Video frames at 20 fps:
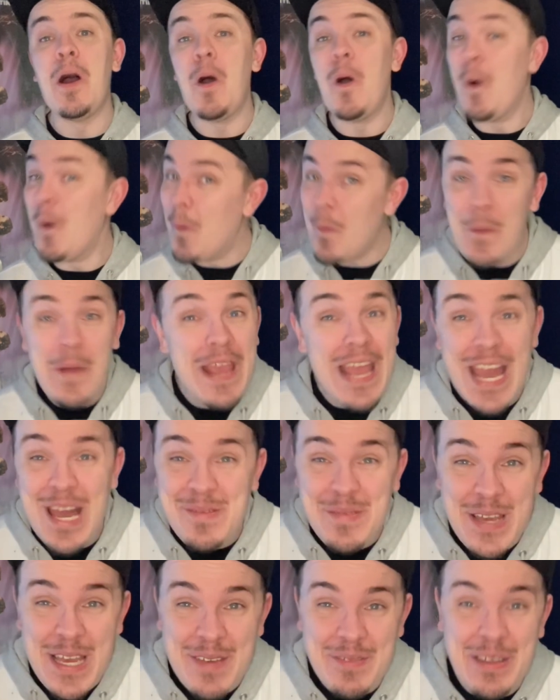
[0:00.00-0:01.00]
Oh yeah,
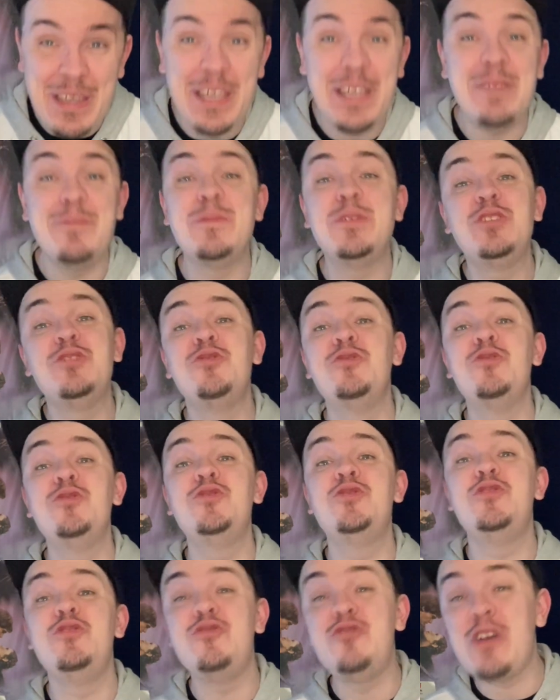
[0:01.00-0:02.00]
baby.
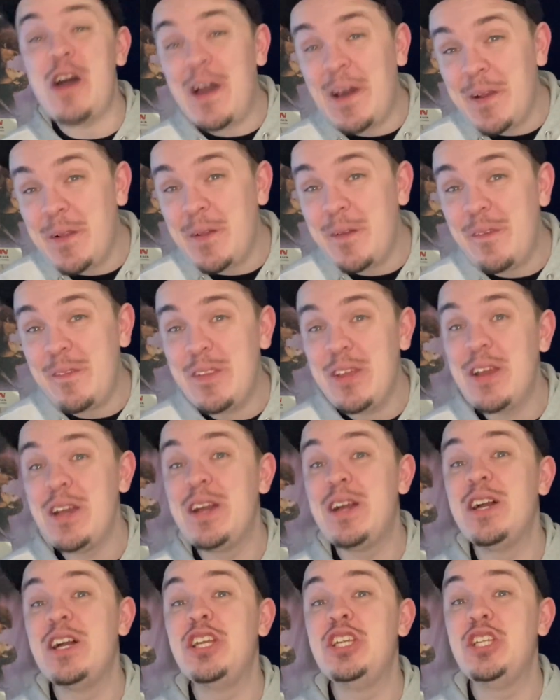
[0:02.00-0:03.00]
Mr. Donald
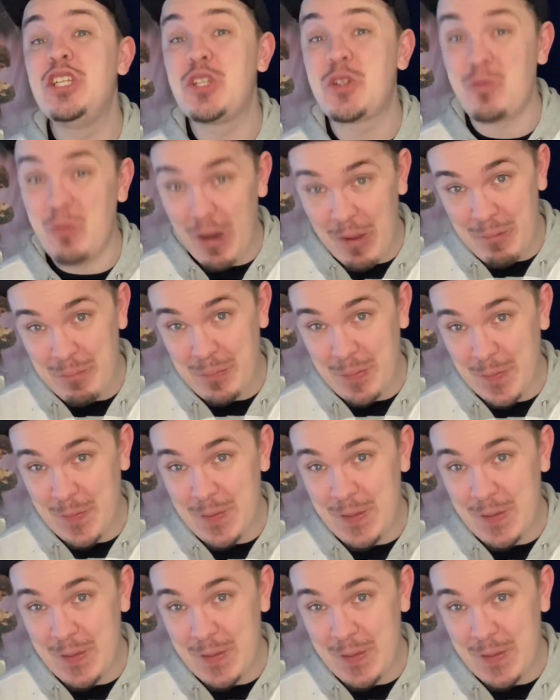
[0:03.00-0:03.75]
Trump.